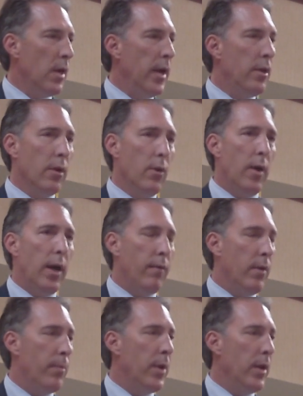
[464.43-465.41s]
I do
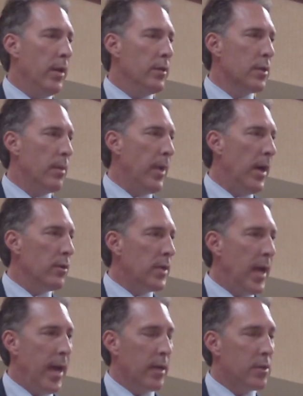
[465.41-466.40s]
have opinions about
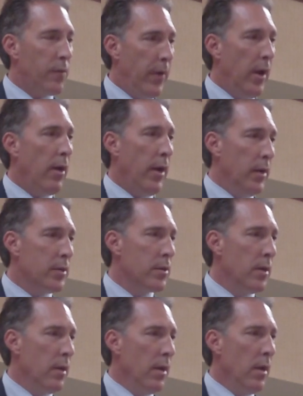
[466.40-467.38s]
tax
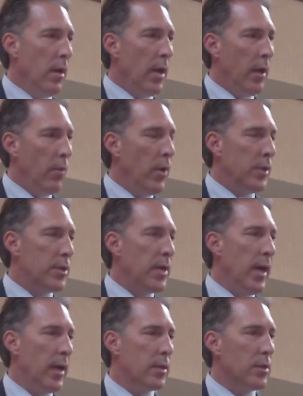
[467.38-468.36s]
fairness and which
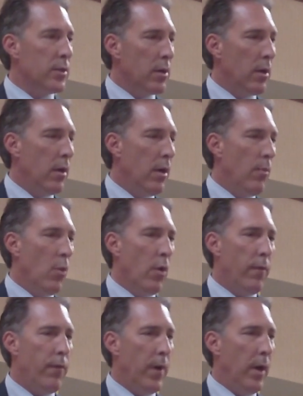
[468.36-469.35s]
taxes are, are
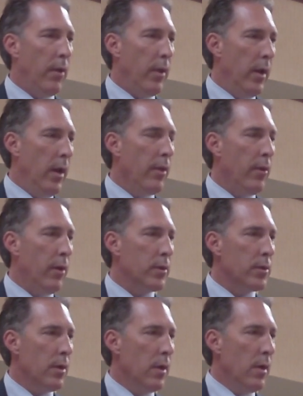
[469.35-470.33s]
more fair than
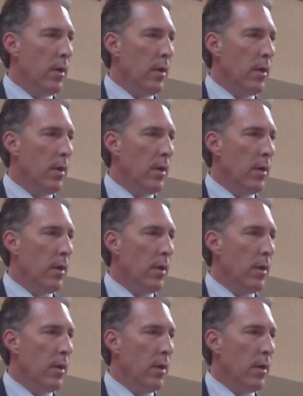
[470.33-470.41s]
others.